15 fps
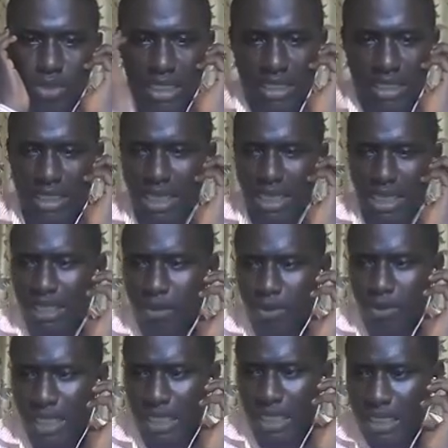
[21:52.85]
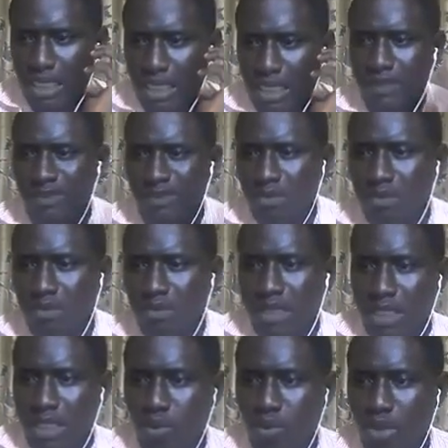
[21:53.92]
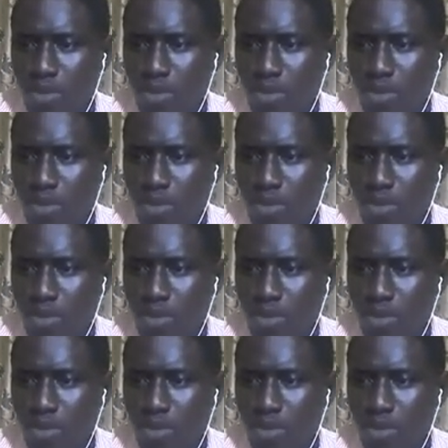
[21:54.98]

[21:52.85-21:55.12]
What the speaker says: And that chargeable tax is what will now